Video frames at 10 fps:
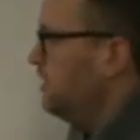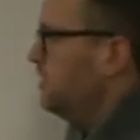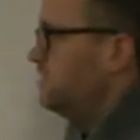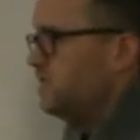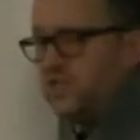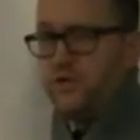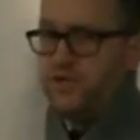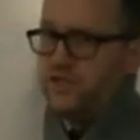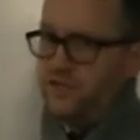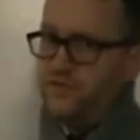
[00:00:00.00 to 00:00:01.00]
It's actually quite
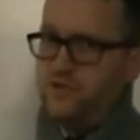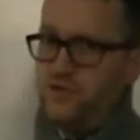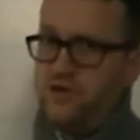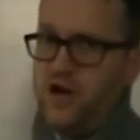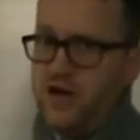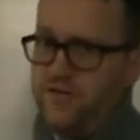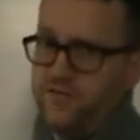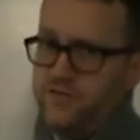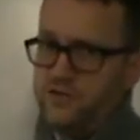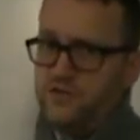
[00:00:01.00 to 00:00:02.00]
a difficult
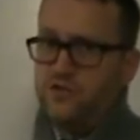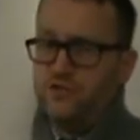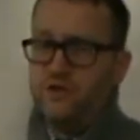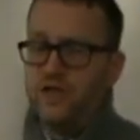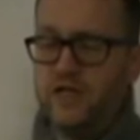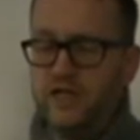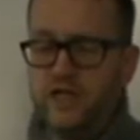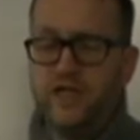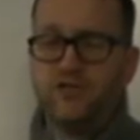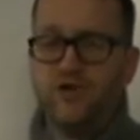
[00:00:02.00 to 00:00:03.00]
graph to
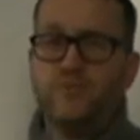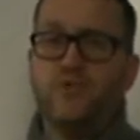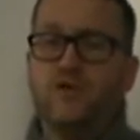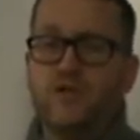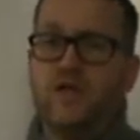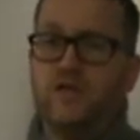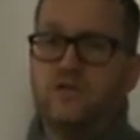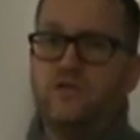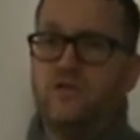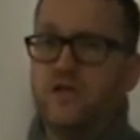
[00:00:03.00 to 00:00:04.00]
get to grips with and
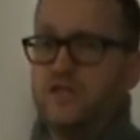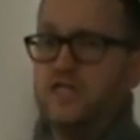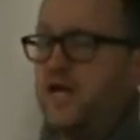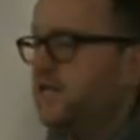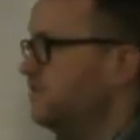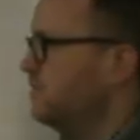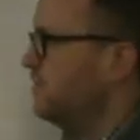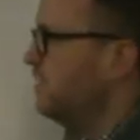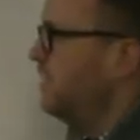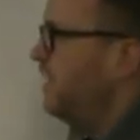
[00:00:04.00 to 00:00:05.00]
to understand,
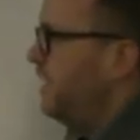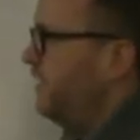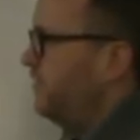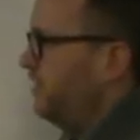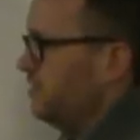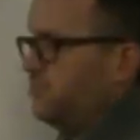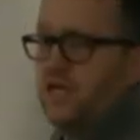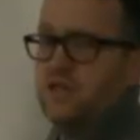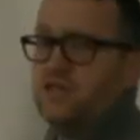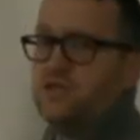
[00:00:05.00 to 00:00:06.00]
and they can
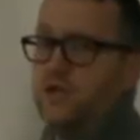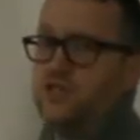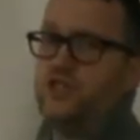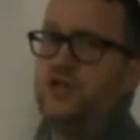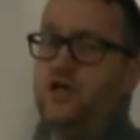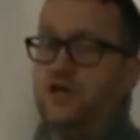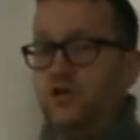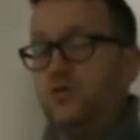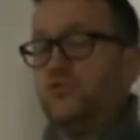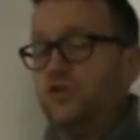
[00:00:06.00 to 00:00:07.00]
make this question a
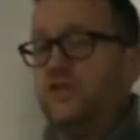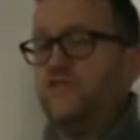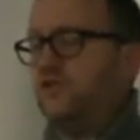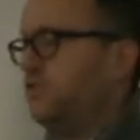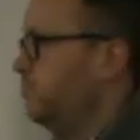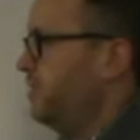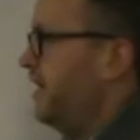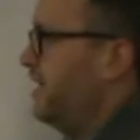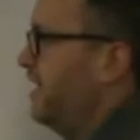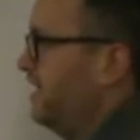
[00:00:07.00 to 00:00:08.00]
lot more difficult
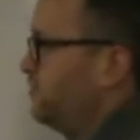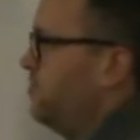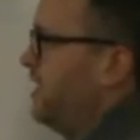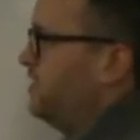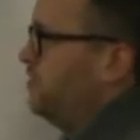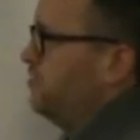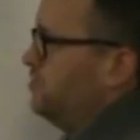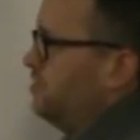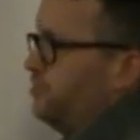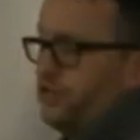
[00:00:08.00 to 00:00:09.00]
by expecting you to
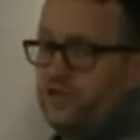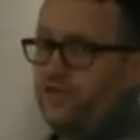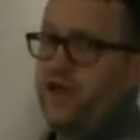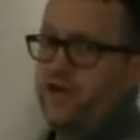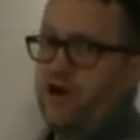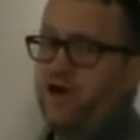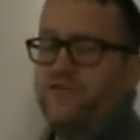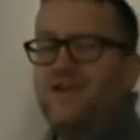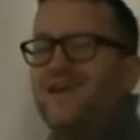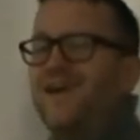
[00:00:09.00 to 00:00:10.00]
look at that graph
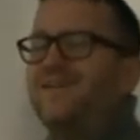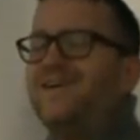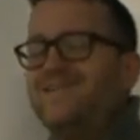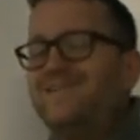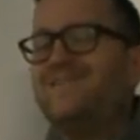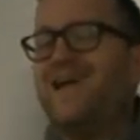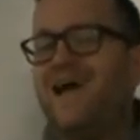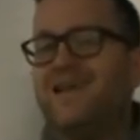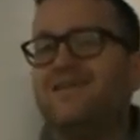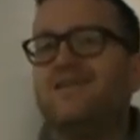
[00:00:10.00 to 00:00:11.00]
and
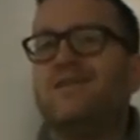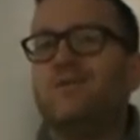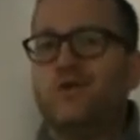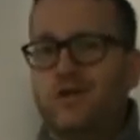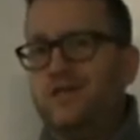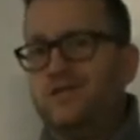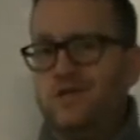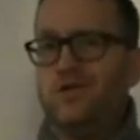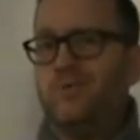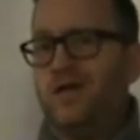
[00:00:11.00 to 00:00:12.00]
understand what it is that
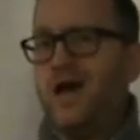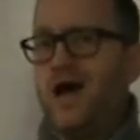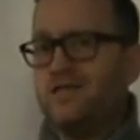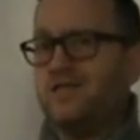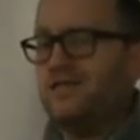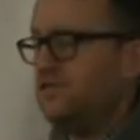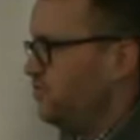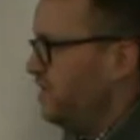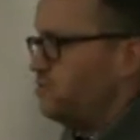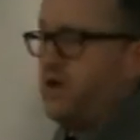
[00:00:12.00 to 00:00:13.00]
you're being asked. So
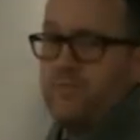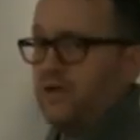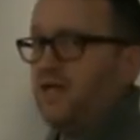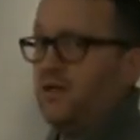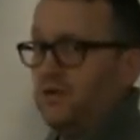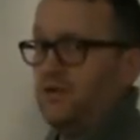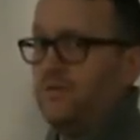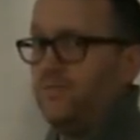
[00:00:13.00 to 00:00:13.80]
that's why I'm beginning with it.